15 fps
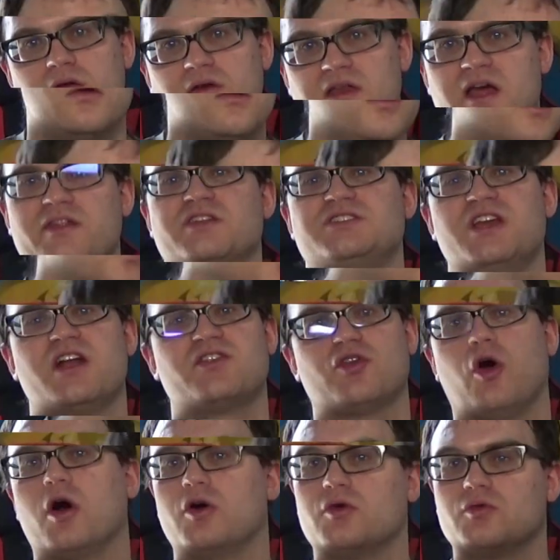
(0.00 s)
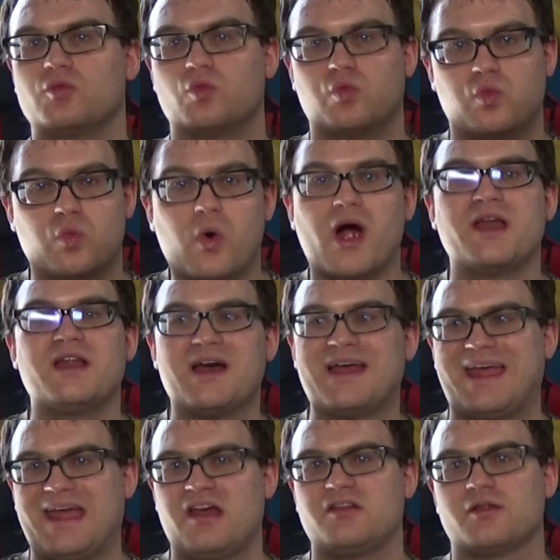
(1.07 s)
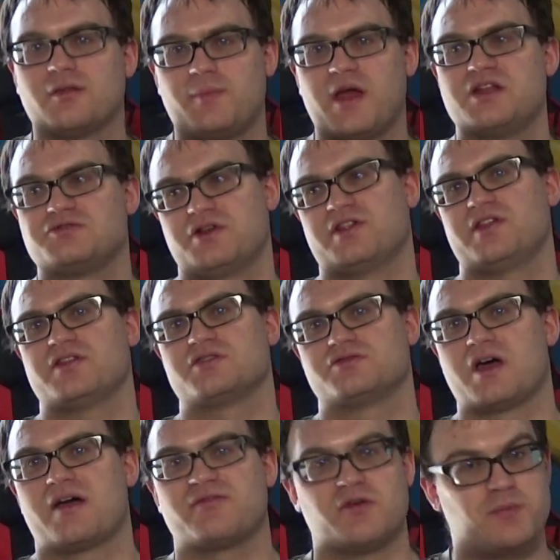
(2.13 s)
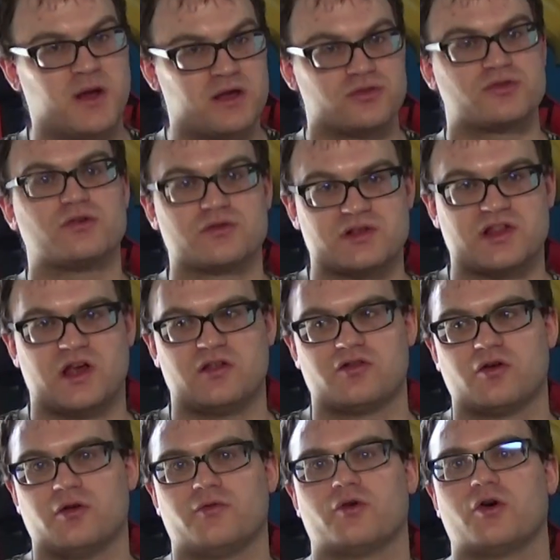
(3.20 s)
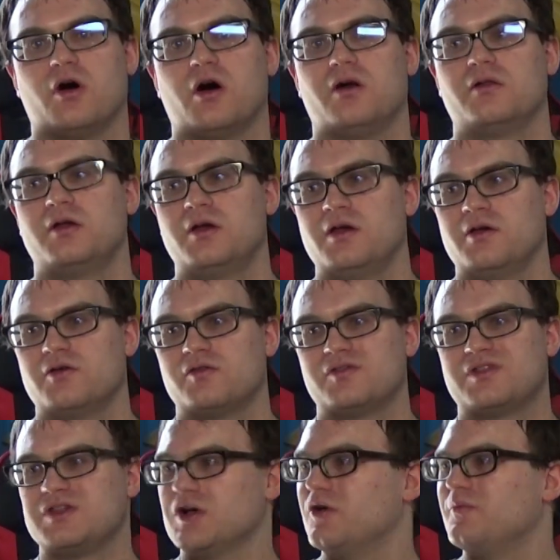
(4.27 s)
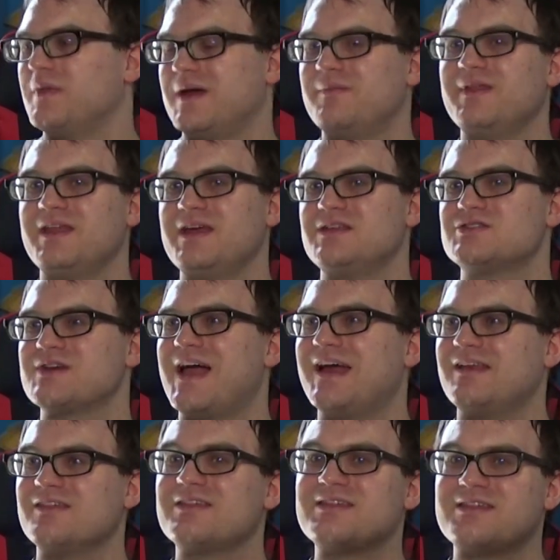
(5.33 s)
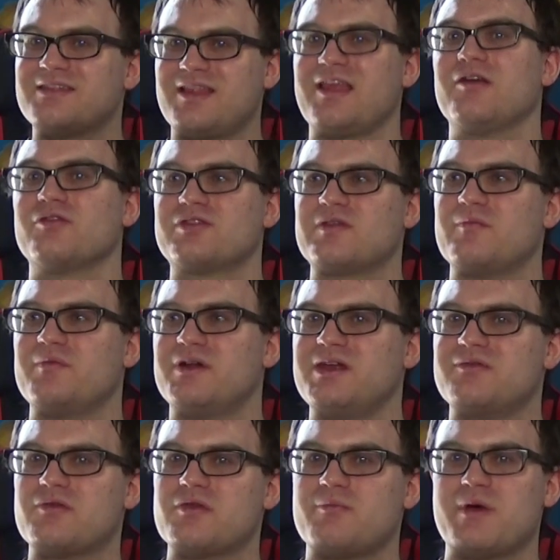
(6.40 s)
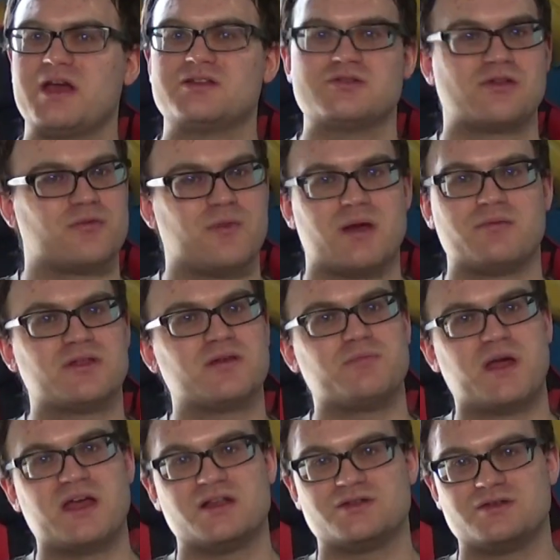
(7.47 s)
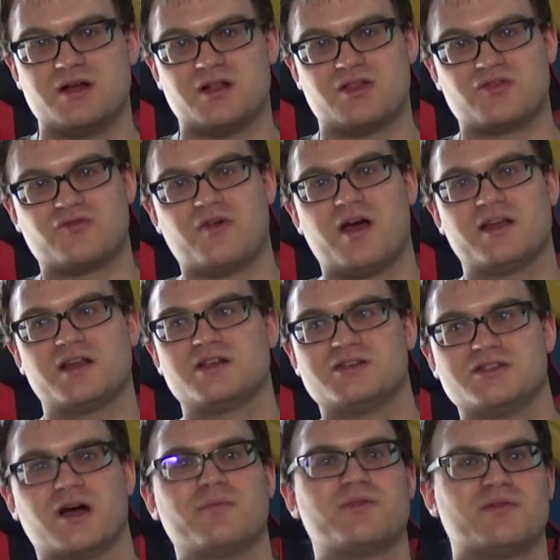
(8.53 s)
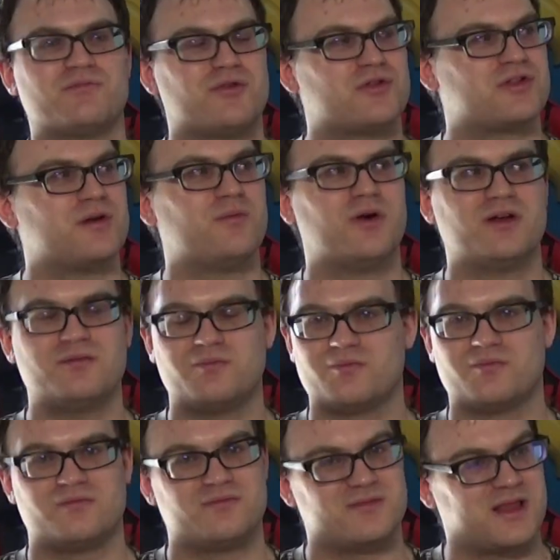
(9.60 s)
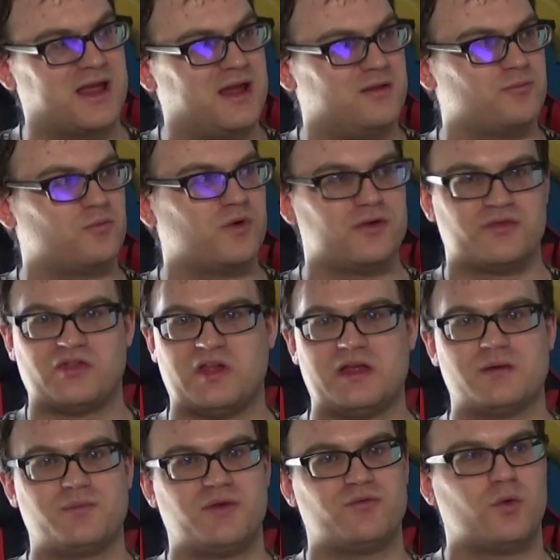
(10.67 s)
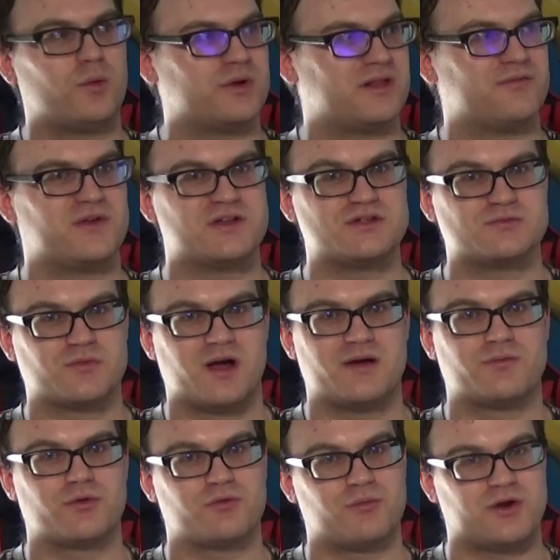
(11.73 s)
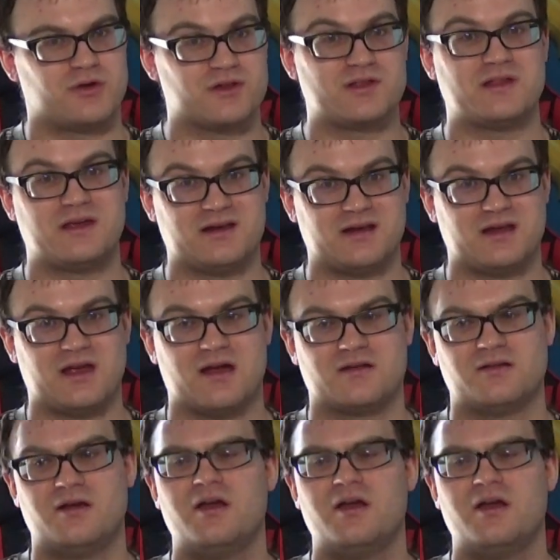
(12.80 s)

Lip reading: Now, the Jets are right ahead of the Patriots in the draft. They're picking 13th overall. So maybe they try to steal somebody from the Patriots, or maybe the Patriots try to jump them for someone. Hey, we've seen it before with division rivals. We could see it again.